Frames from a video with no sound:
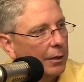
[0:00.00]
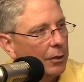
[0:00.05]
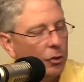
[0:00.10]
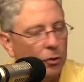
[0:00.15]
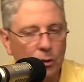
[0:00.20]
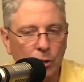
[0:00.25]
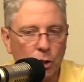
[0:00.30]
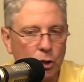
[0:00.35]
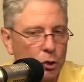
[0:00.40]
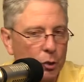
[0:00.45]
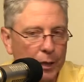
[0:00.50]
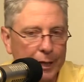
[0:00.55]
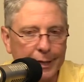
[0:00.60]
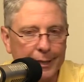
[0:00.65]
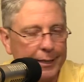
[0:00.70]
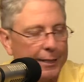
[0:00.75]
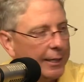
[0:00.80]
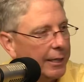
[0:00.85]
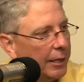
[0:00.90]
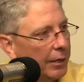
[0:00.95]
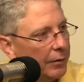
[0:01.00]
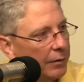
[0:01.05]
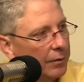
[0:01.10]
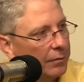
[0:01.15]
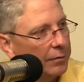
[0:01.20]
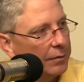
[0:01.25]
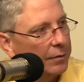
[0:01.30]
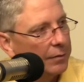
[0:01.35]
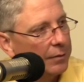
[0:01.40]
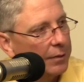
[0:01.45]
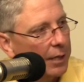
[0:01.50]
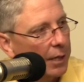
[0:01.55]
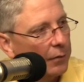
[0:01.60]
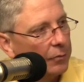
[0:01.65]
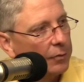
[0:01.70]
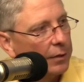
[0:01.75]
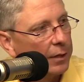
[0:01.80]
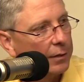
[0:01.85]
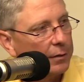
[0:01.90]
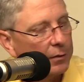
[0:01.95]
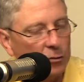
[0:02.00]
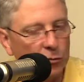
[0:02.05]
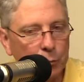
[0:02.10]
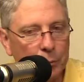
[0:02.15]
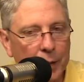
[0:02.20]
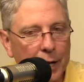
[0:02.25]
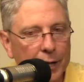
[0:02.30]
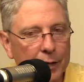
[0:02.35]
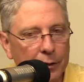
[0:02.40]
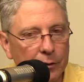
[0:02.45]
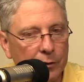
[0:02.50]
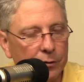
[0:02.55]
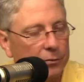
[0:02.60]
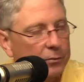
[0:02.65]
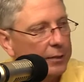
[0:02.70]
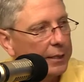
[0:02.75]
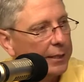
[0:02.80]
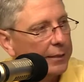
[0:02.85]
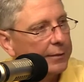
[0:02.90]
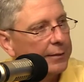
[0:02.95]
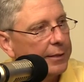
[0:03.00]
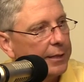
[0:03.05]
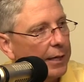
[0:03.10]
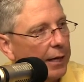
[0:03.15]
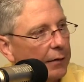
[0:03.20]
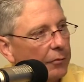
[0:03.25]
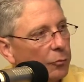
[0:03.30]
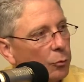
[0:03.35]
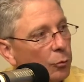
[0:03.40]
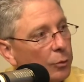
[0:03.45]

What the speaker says: You can trade any of these ETFs, the spiders ETFs,